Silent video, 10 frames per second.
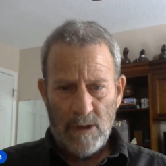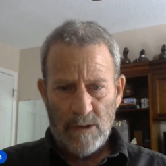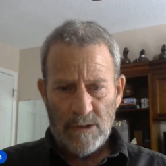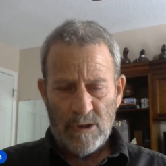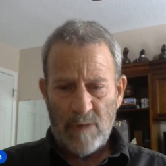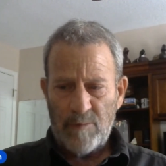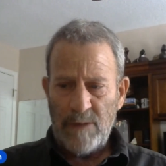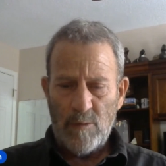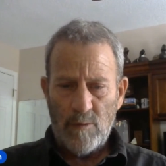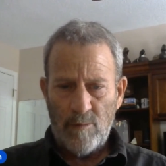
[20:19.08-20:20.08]
so that
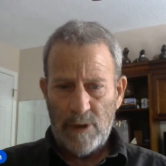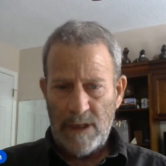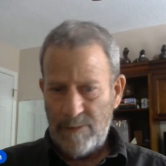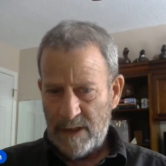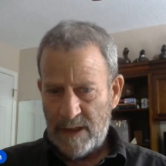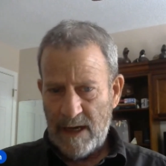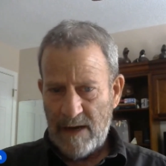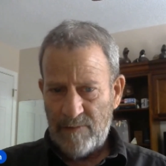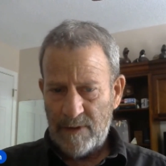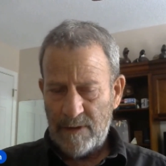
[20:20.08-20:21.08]
people would blame the
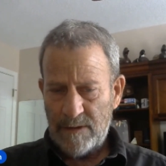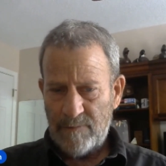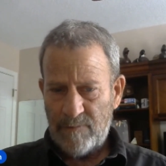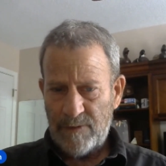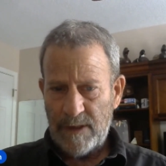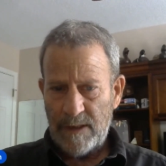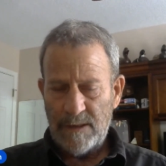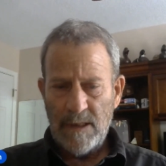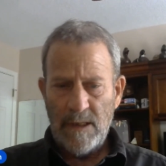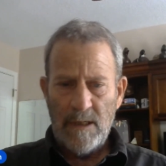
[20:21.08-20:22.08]
Catholics for
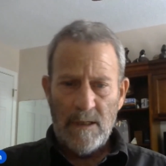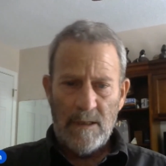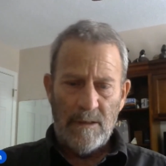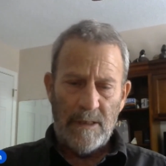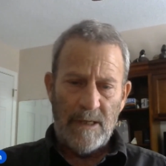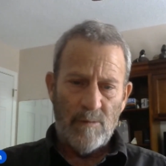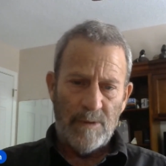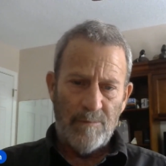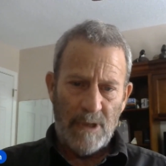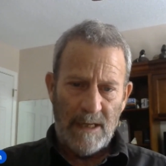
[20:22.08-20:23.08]
things, and then later
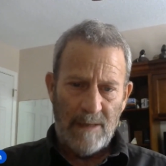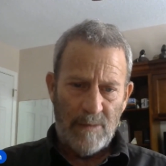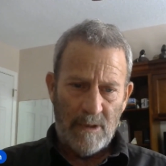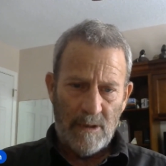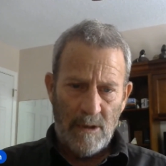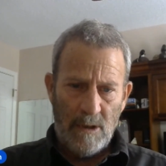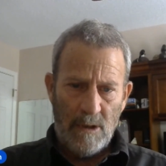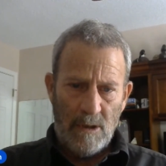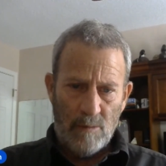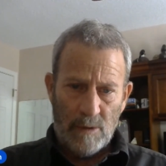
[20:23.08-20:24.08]
would blame the
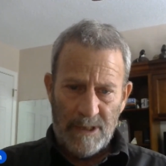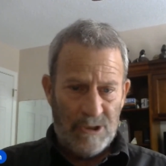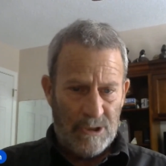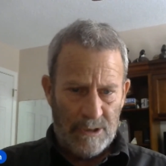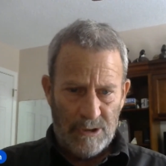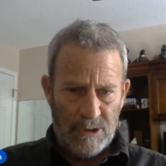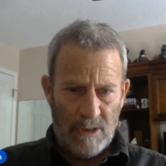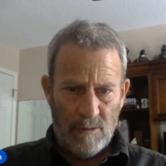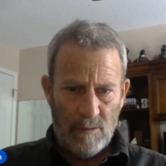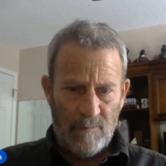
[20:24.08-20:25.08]
religion in
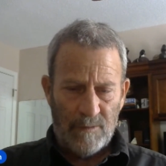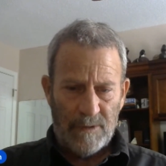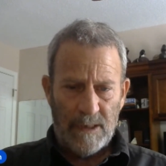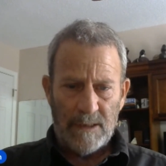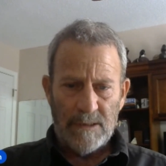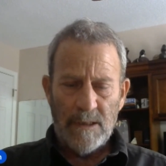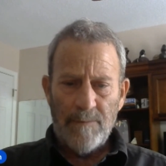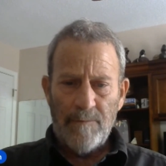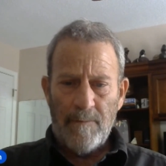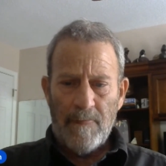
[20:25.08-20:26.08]
general for things,
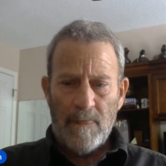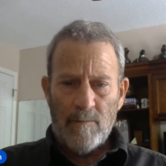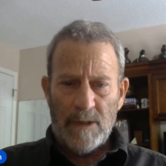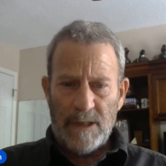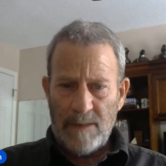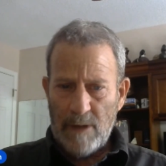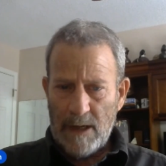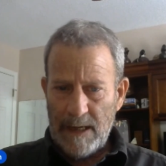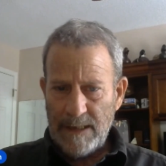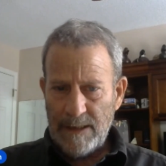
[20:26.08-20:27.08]
but hid
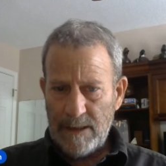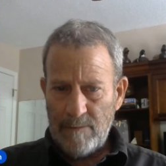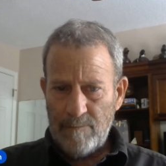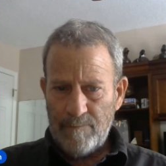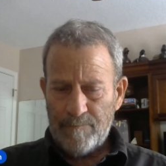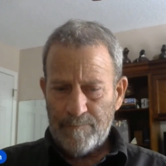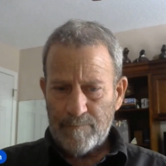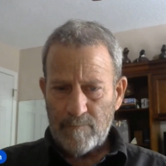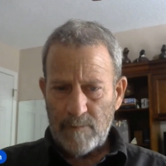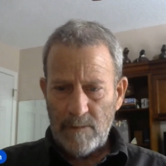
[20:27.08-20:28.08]
behind it,
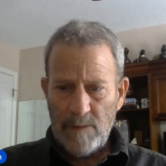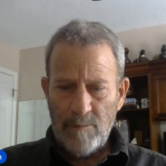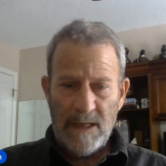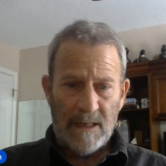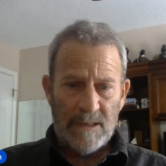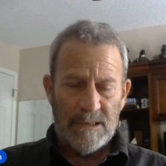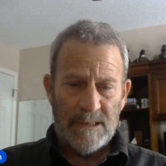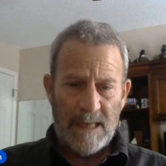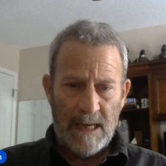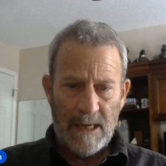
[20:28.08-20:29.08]
being
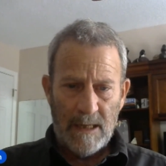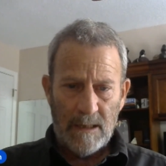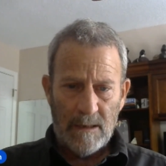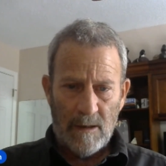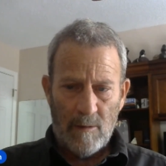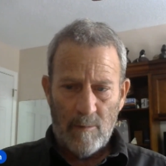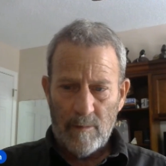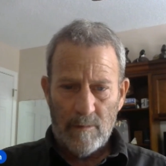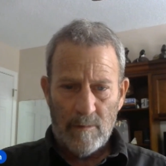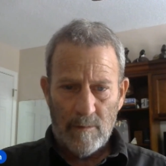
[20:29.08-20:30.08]
satanic
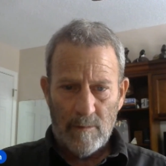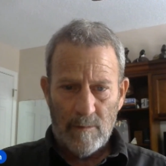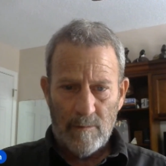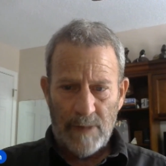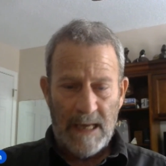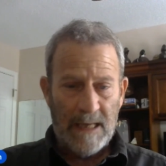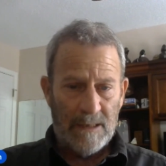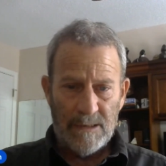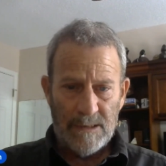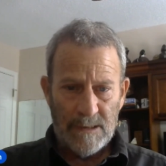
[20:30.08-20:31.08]
um,
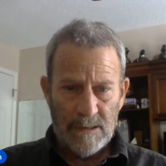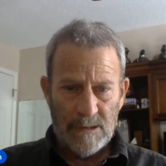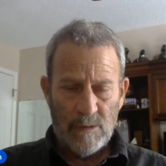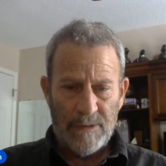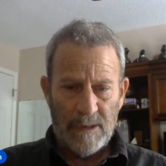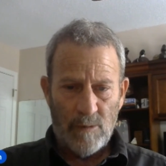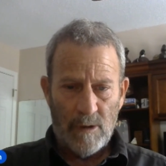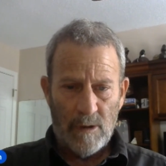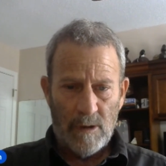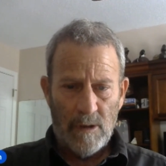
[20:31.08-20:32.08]
pagans is what they
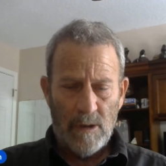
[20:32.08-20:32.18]
were